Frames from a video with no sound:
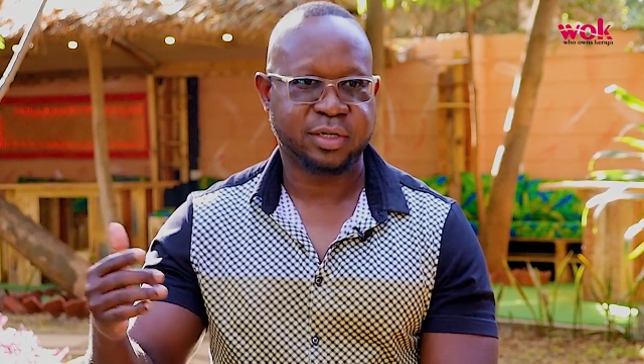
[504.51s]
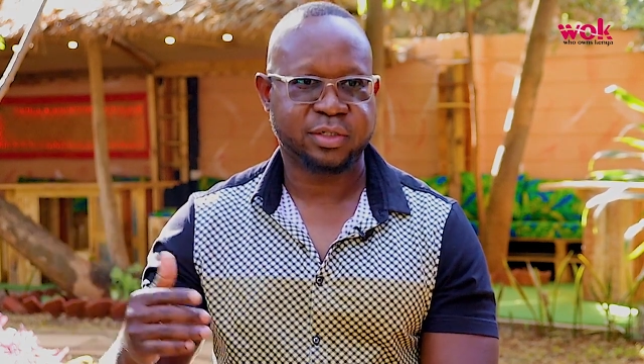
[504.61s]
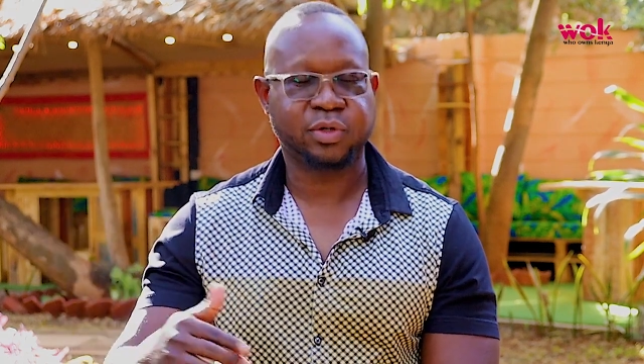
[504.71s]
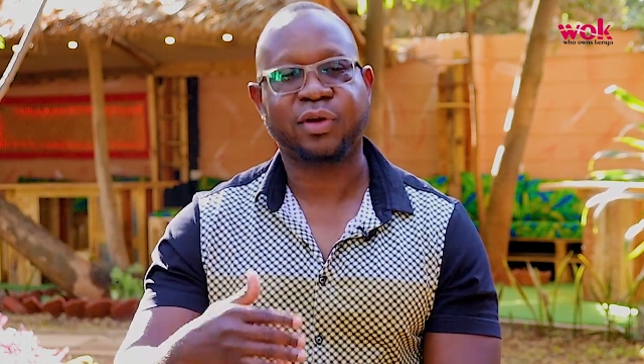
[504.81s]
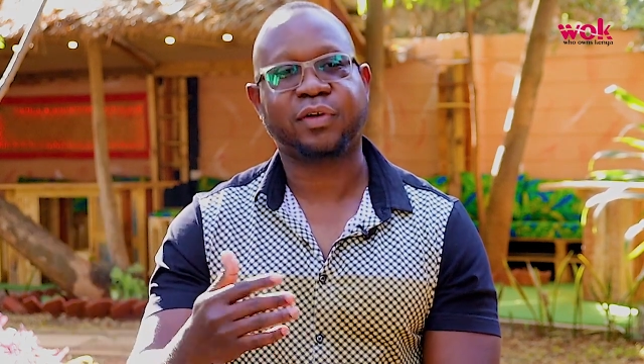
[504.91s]

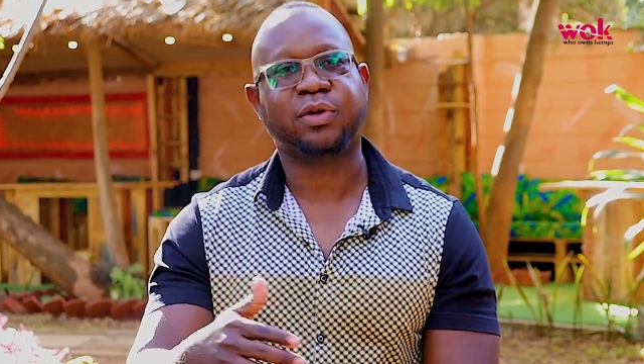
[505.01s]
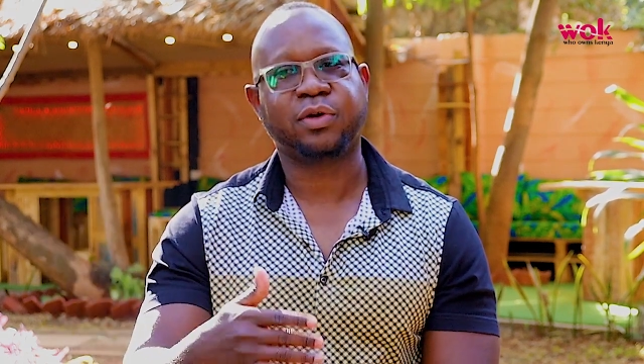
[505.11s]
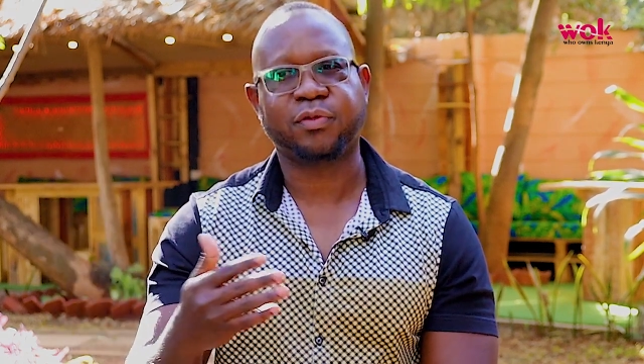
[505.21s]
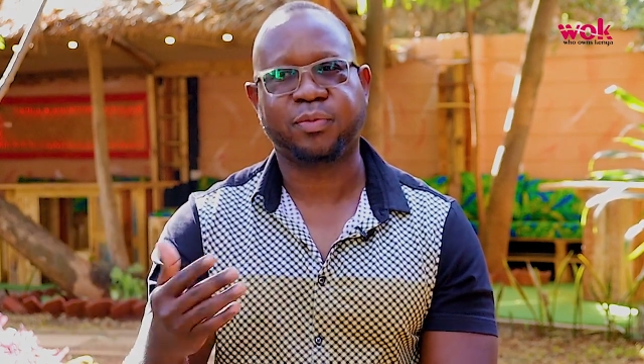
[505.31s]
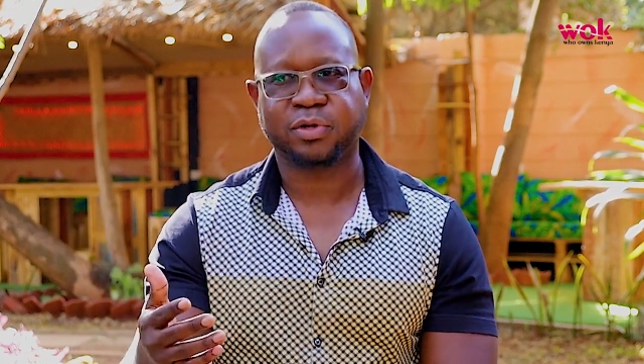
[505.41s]
So we have a lot
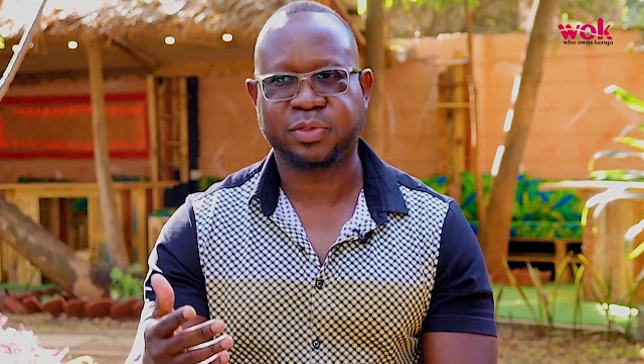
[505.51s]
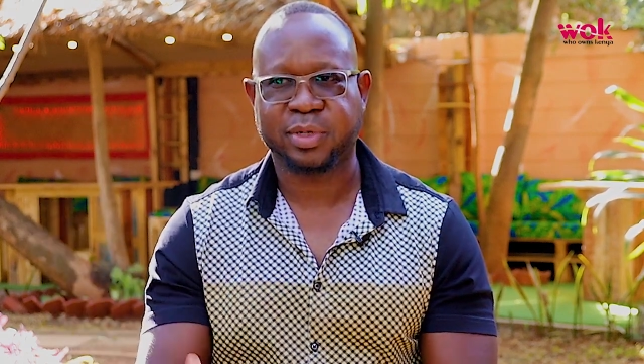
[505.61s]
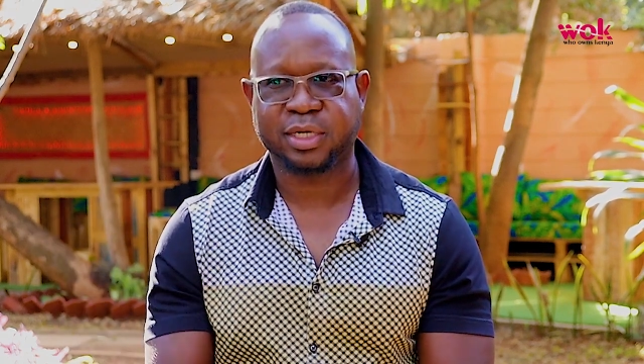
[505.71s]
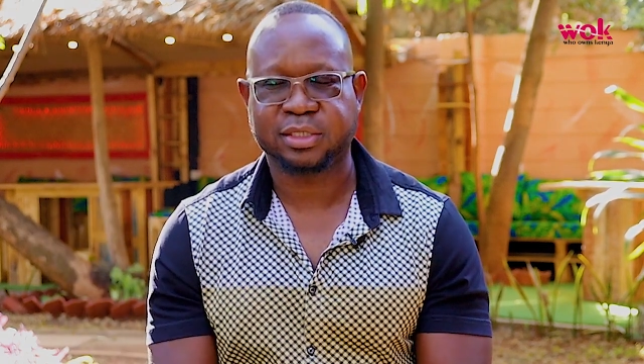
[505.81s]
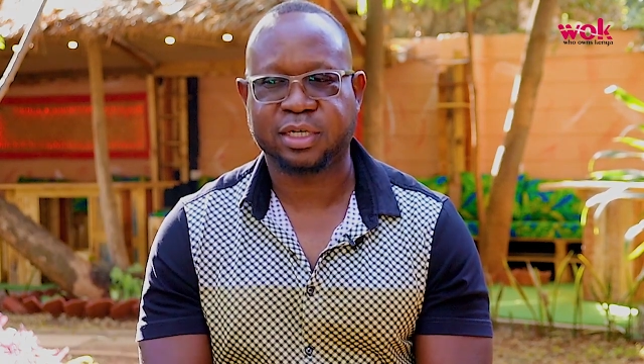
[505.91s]
of
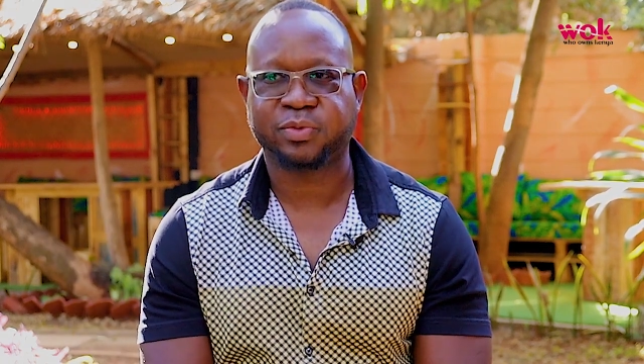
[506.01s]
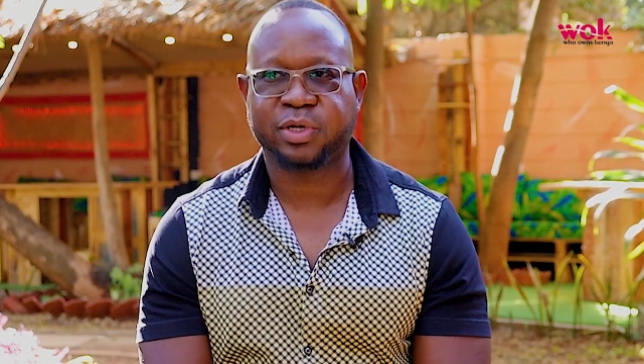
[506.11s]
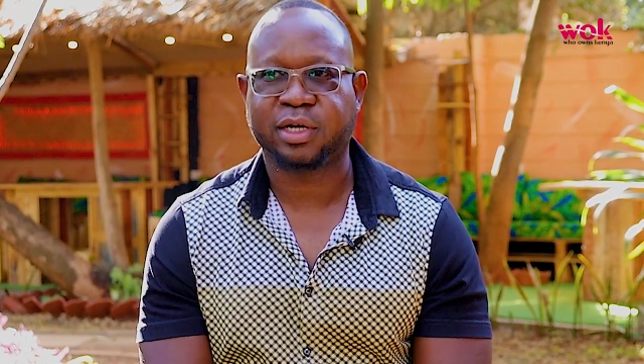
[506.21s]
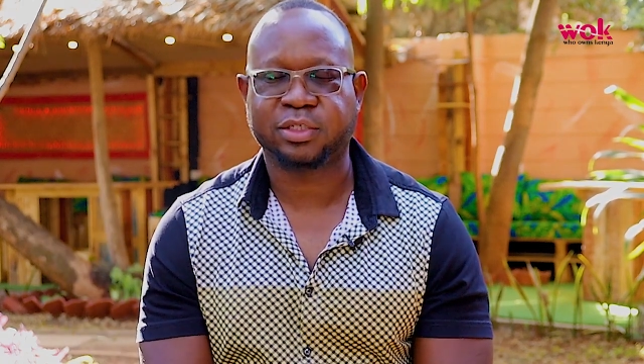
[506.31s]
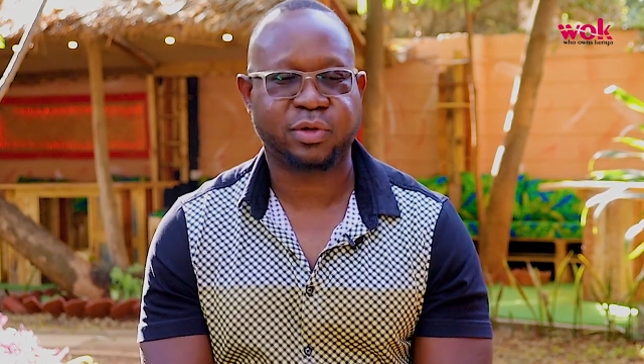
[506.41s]
prospects that
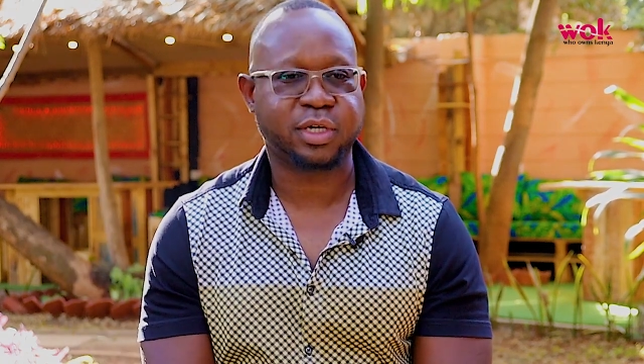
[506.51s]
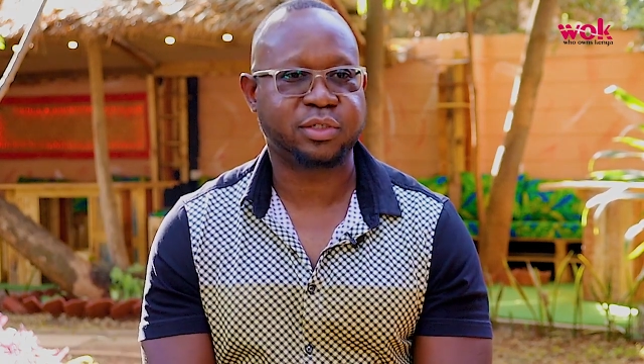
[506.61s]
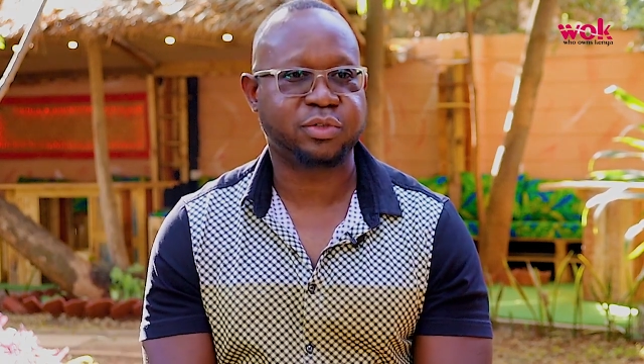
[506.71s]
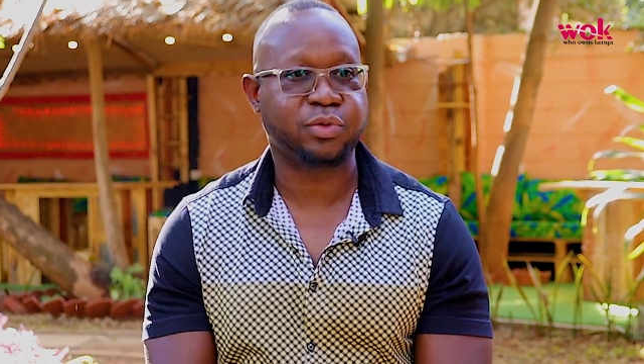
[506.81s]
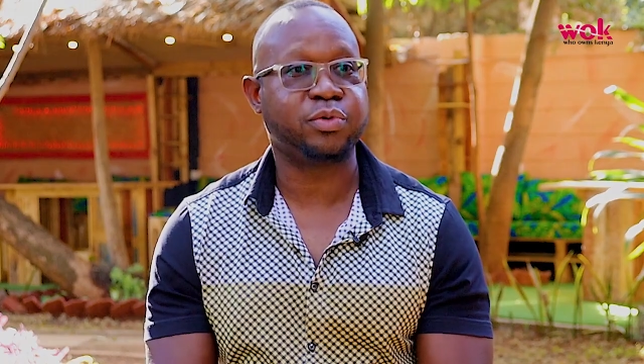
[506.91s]
we are talking
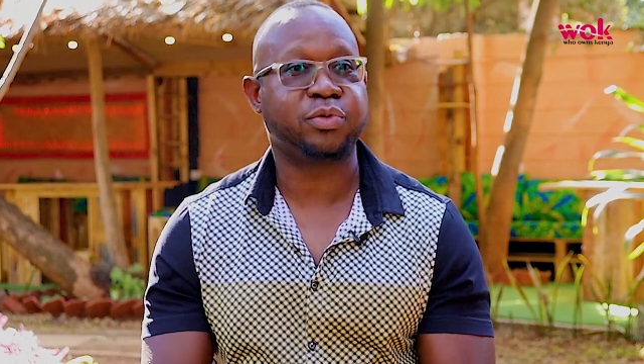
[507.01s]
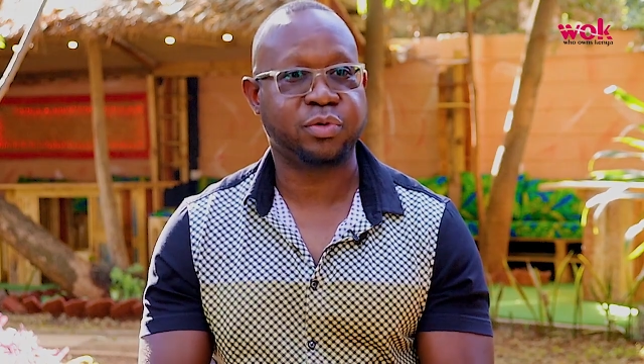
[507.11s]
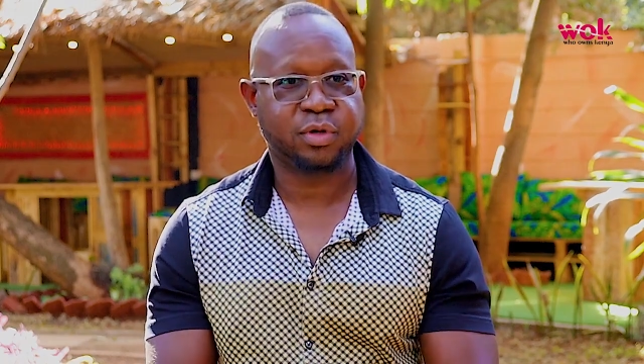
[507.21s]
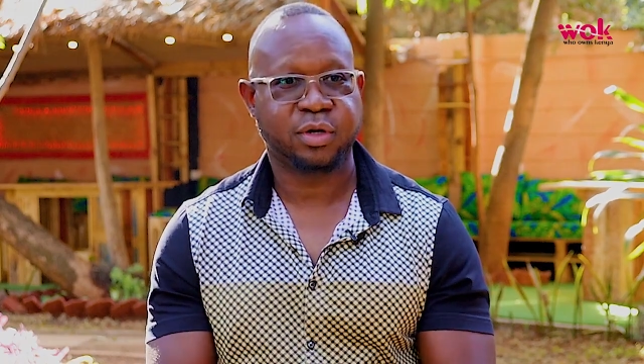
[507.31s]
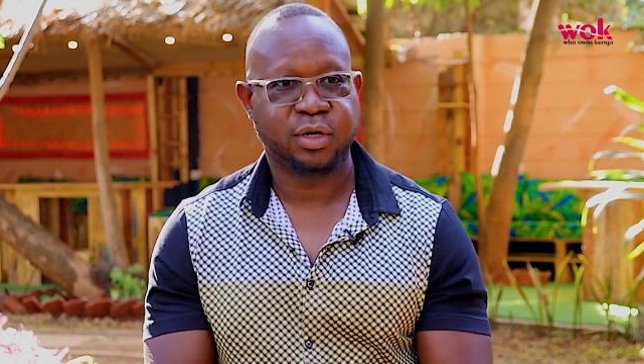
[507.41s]
to who
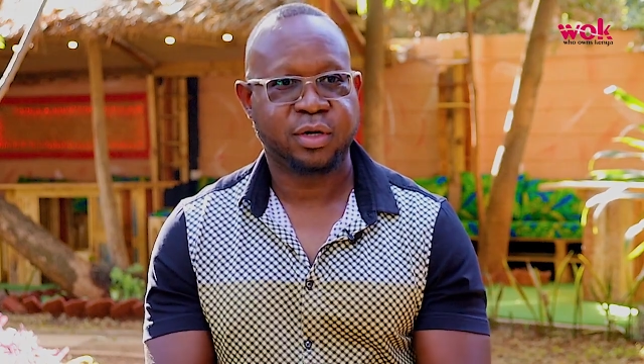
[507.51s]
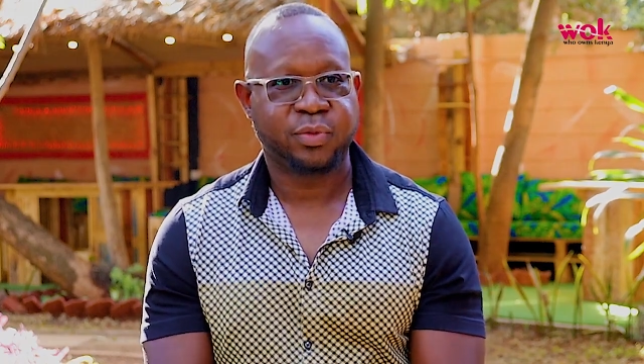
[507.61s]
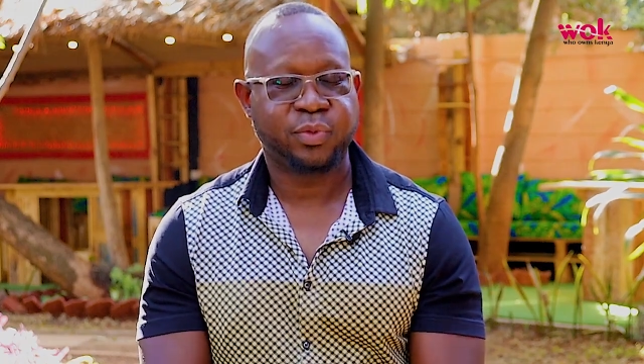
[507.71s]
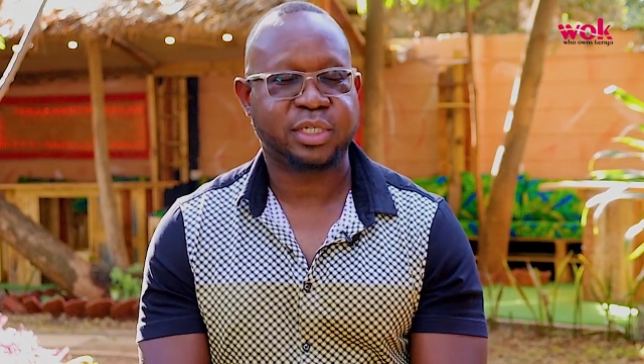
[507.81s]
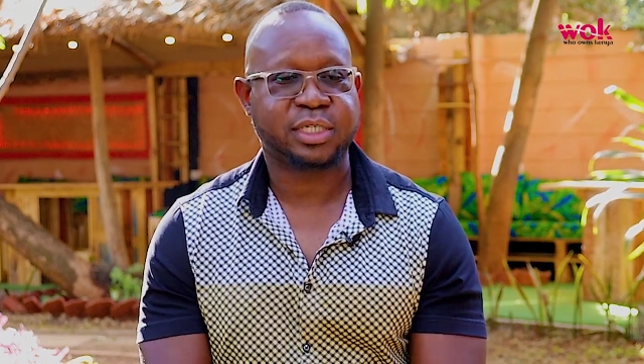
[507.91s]

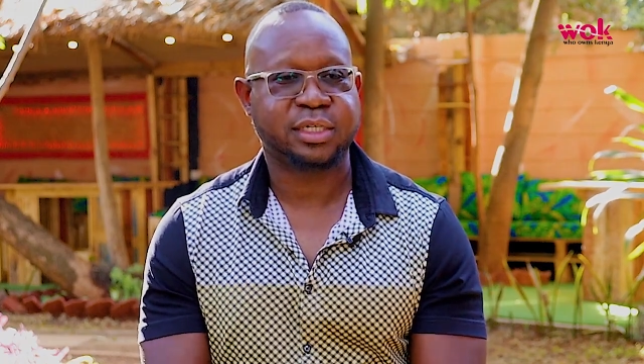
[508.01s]
we are